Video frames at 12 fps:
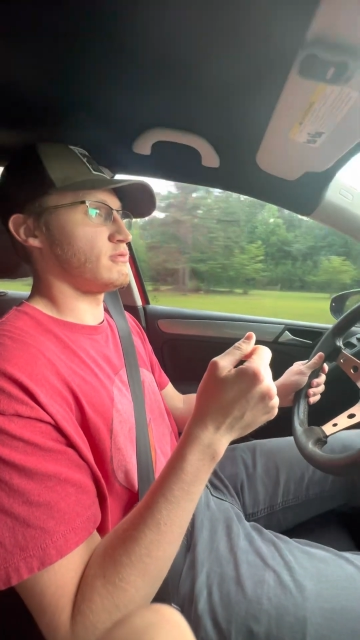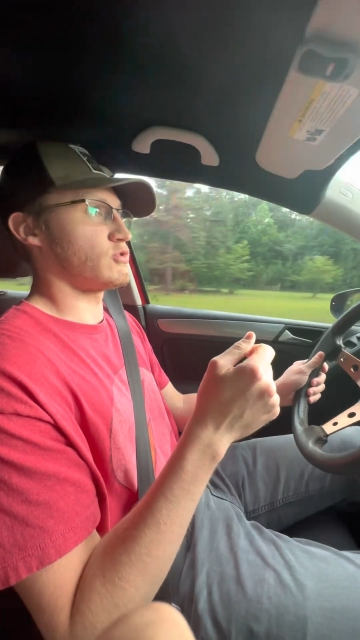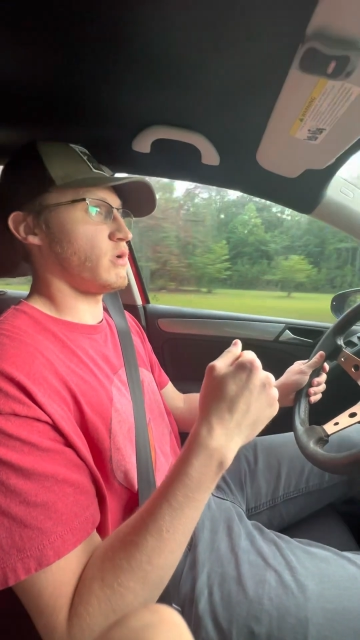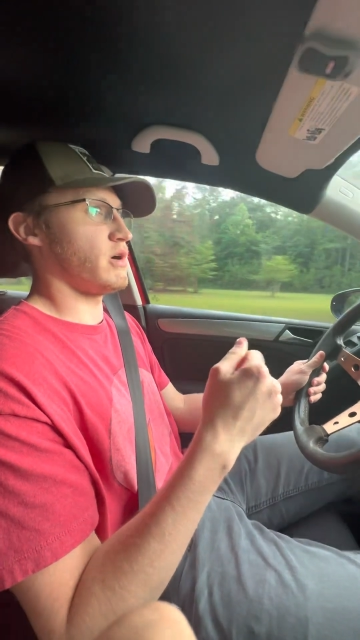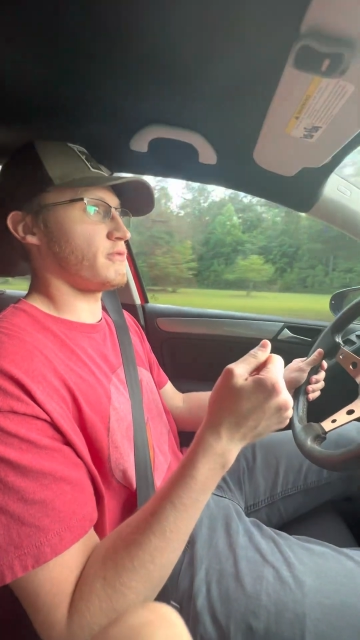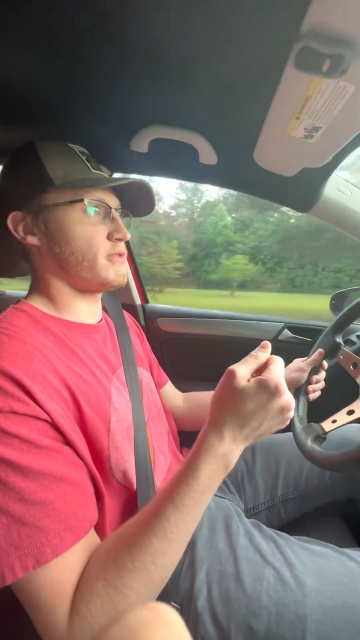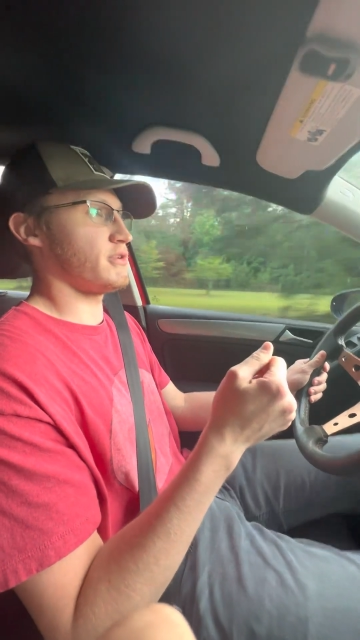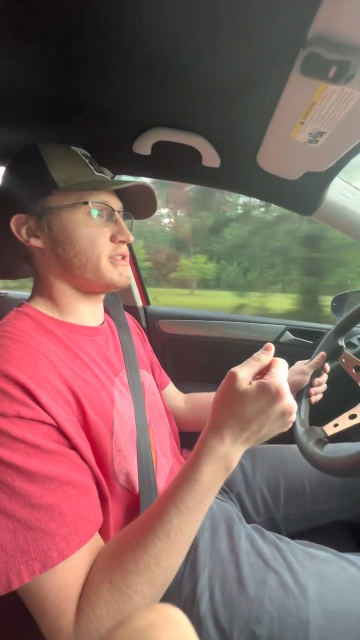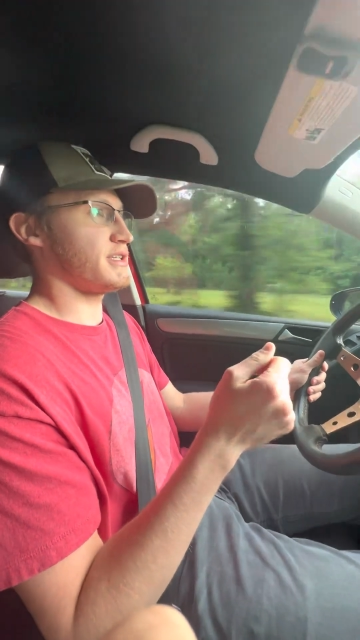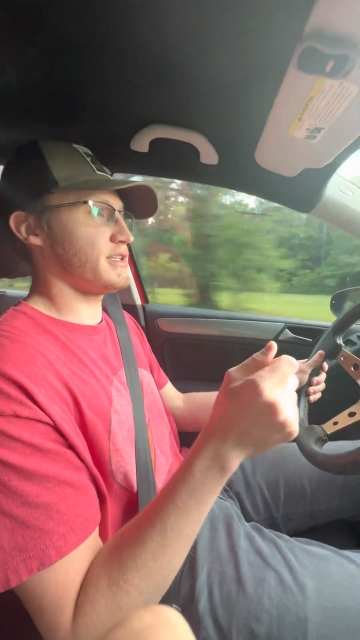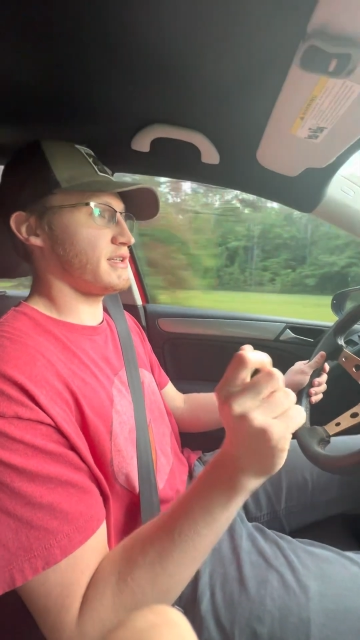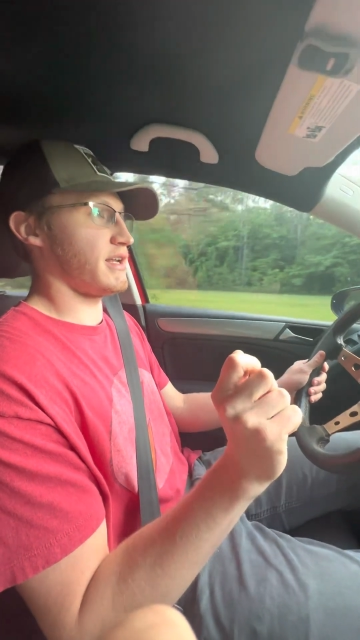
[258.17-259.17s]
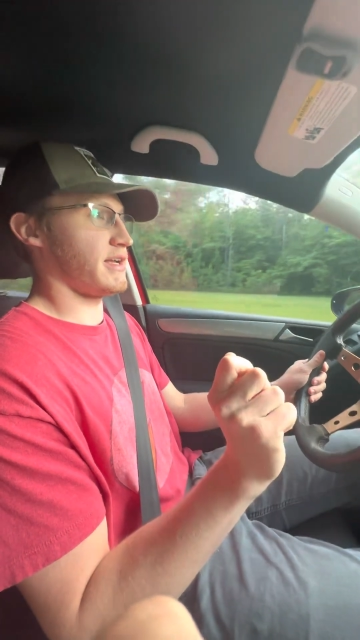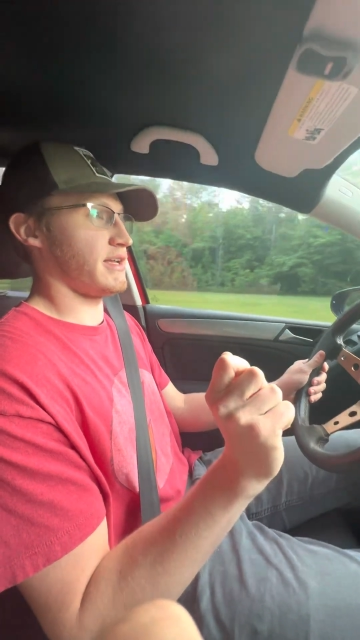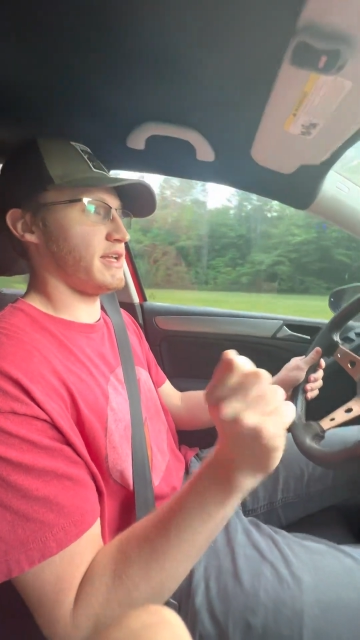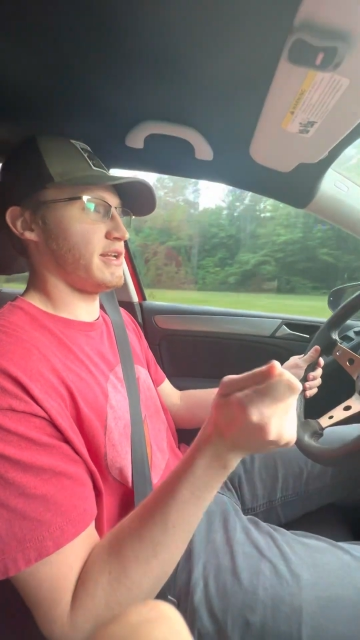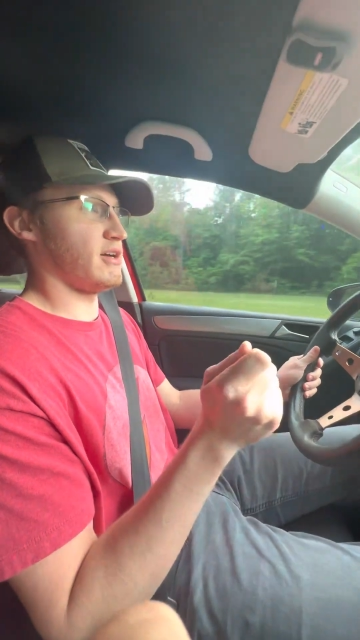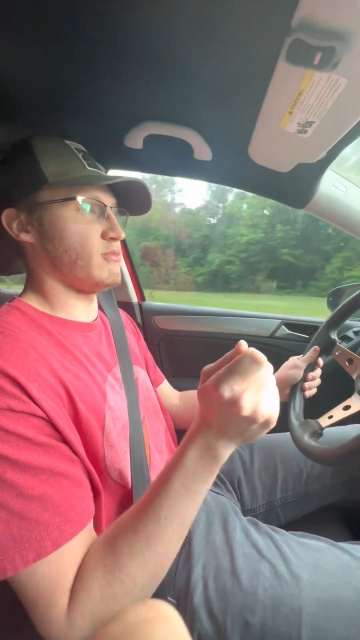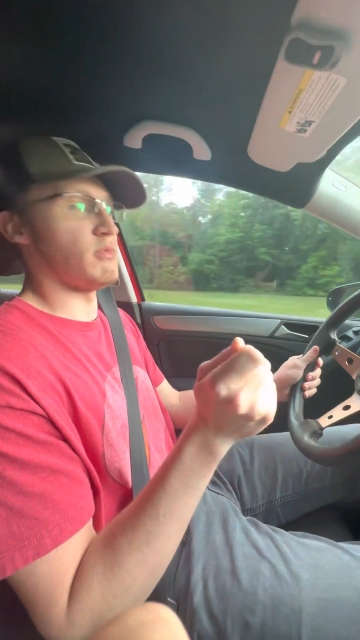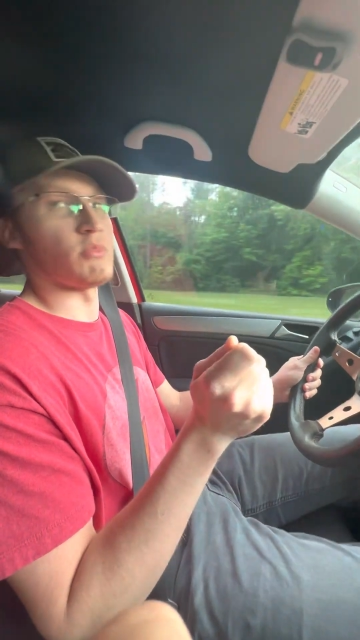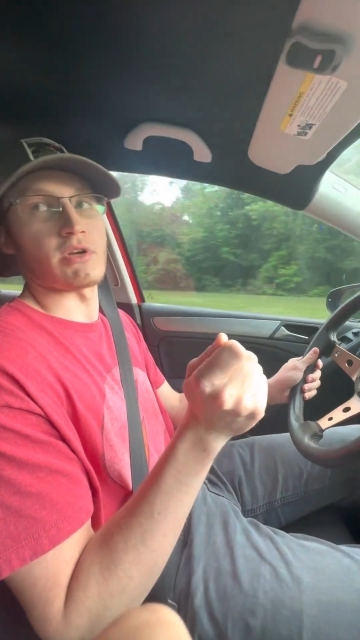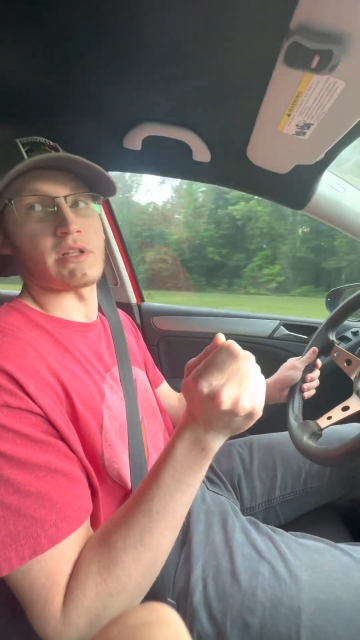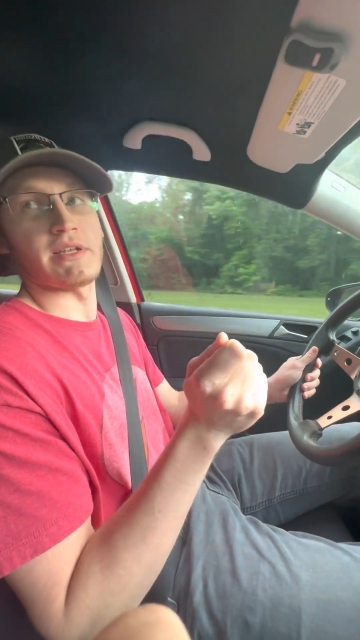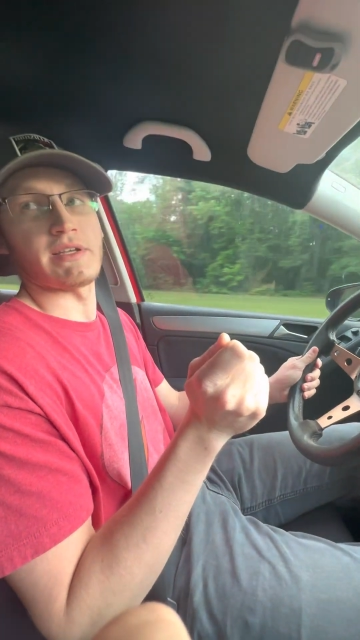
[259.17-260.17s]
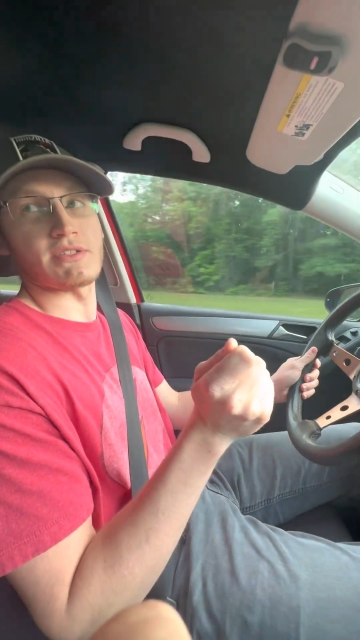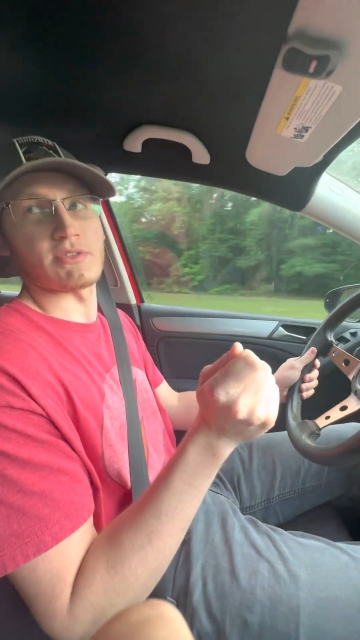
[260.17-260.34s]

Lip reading: 12, 13, and I hit it up one more click,